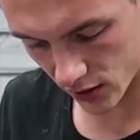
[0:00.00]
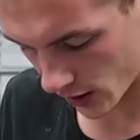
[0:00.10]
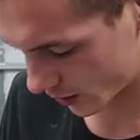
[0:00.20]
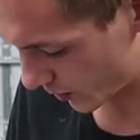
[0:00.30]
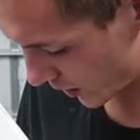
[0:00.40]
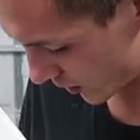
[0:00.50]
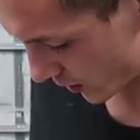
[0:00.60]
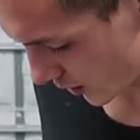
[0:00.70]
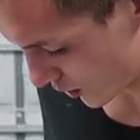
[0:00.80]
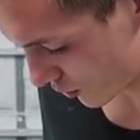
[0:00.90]
sucks
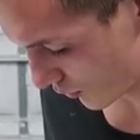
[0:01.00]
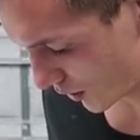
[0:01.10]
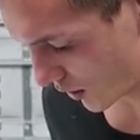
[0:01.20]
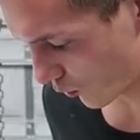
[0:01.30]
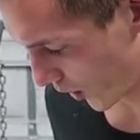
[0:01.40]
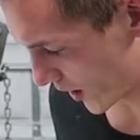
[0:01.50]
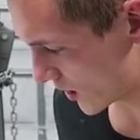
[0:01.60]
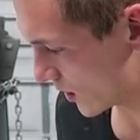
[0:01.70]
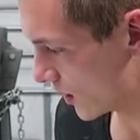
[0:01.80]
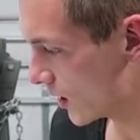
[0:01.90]
because it's really
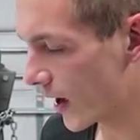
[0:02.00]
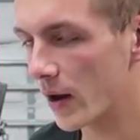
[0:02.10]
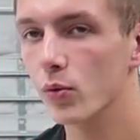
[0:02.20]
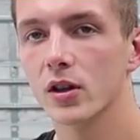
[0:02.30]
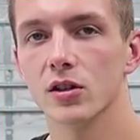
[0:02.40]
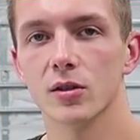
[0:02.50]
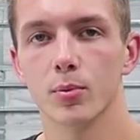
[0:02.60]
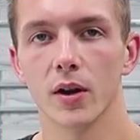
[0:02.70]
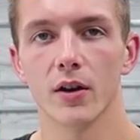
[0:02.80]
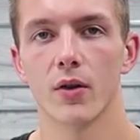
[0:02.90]
white and we could just
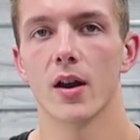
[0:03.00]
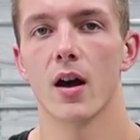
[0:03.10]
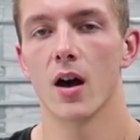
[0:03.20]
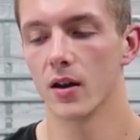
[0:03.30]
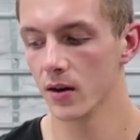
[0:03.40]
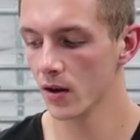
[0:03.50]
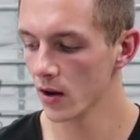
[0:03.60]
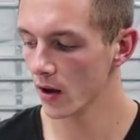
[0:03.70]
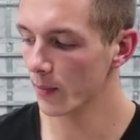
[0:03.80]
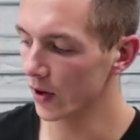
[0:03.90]
put it right on,
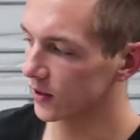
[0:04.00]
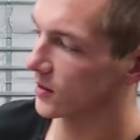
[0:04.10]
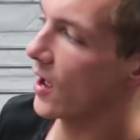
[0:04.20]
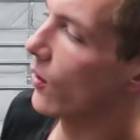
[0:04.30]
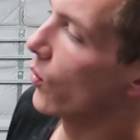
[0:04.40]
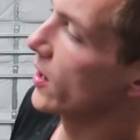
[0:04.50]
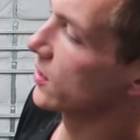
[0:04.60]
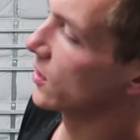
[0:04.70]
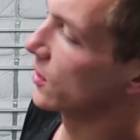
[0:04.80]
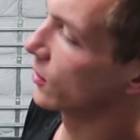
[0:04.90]
but it's not white
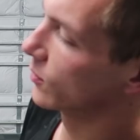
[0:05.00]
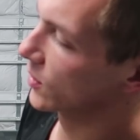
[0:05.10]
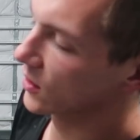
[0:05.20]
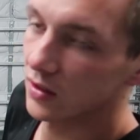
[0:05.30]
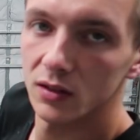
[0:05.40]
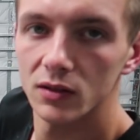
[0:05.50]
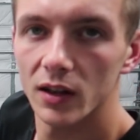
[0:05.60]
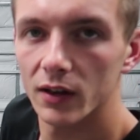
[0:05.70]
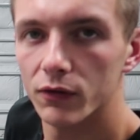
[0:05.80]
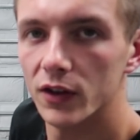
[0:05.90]
here because it's
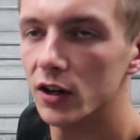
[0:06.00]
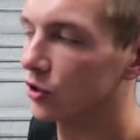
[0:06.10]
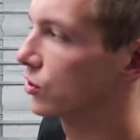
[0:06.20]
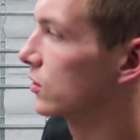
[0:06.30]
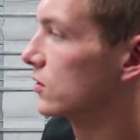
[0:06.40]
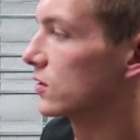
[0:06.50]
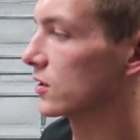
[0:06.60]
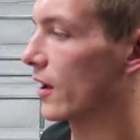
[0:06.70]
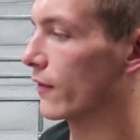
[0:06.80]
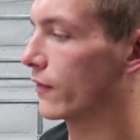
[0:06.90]
like finished and
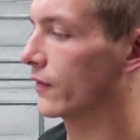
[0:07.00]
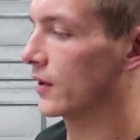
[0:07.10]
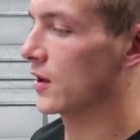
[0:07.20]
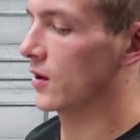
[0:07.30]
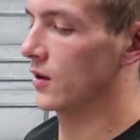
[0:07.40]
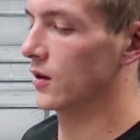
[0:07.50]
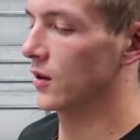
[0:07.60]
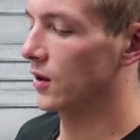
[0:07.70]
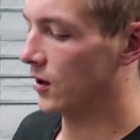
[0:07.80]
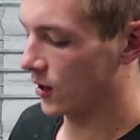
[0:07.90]
stuff.
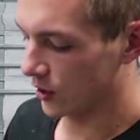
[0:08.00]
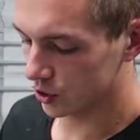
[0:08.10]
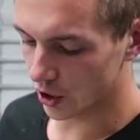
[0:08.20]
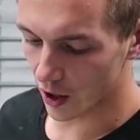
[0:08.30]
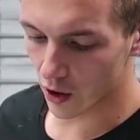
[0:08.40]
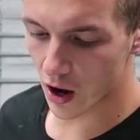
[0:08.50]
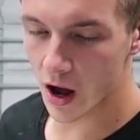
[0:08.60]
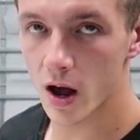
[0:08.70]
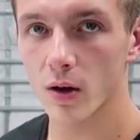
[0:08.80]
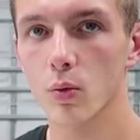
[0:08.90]
So
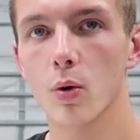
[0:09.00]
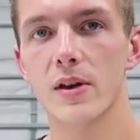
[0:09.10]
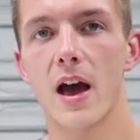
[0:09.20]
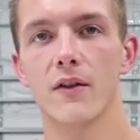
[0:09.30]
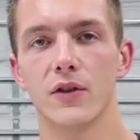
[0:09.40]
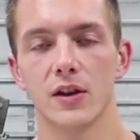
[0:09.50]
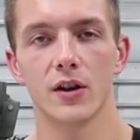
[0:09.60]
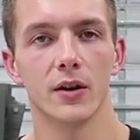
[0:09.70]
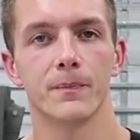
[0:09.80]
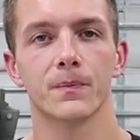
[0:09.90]
what we have
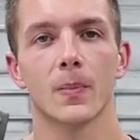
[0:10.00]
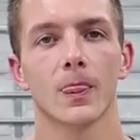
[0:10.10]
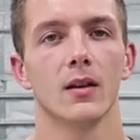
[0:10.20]
here,